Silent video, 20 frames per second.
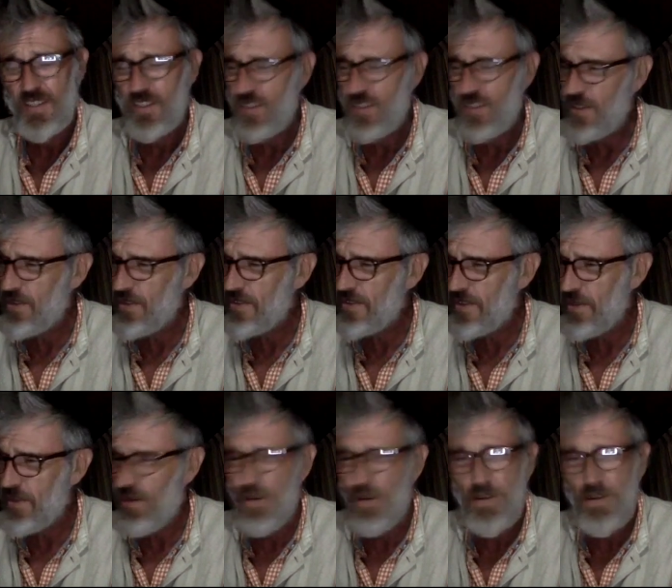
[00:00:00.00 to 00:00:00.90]
You so
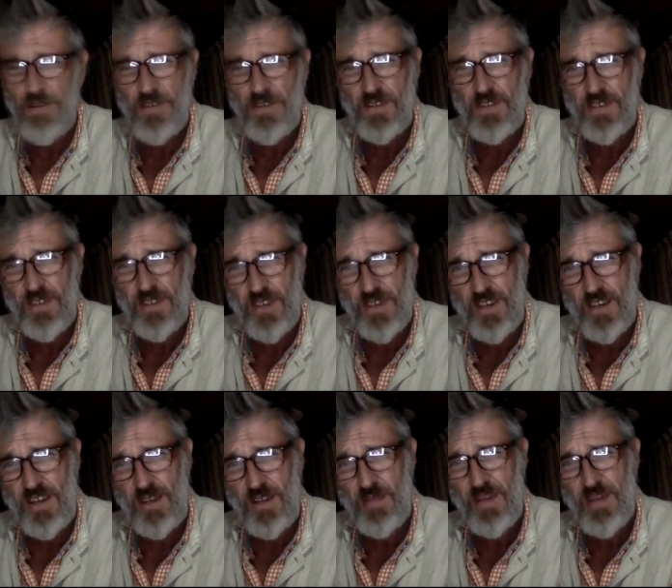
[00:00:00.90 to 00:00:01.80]
often
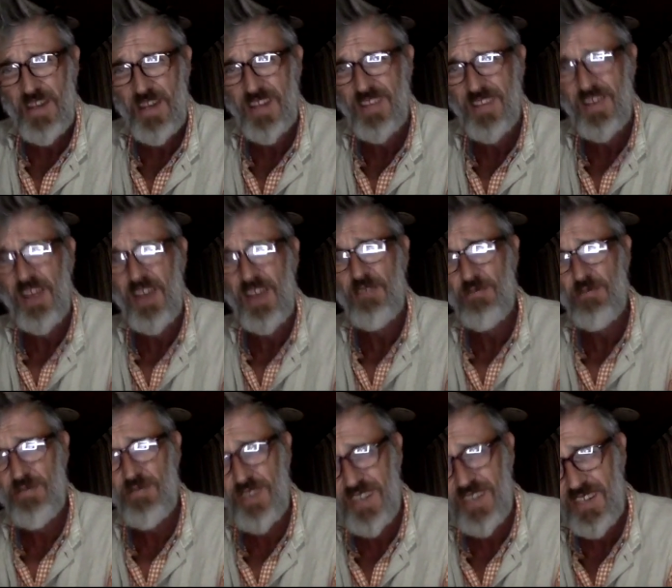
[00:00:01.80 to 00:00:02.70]
come and
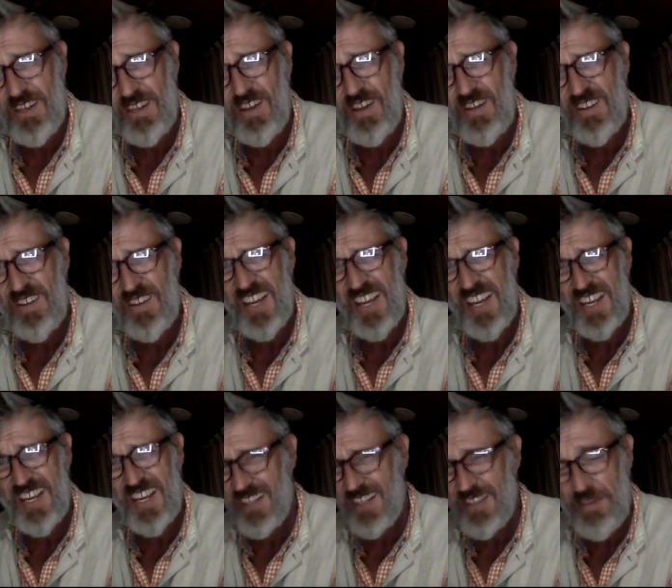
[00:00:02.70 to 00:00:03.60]
reincarnate
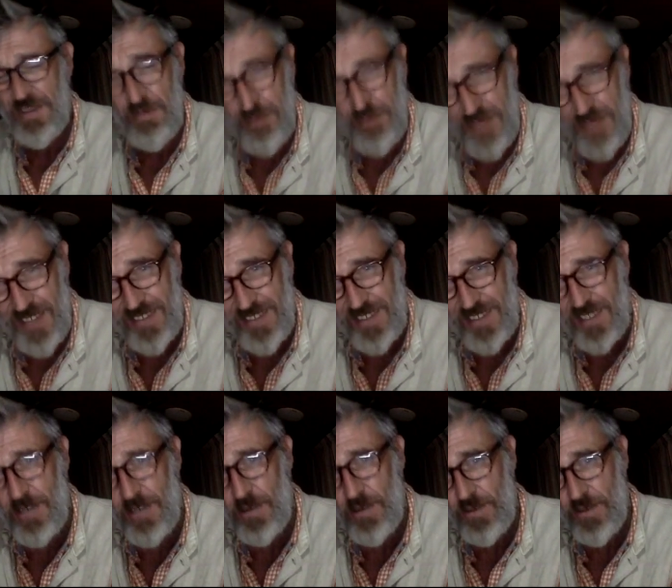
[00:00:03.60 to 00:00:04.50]
in the mess that
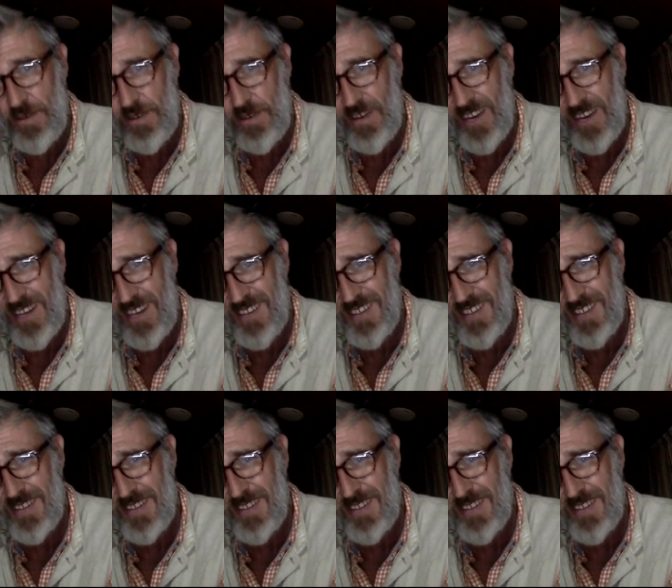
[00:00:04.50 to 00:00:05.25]
you've created.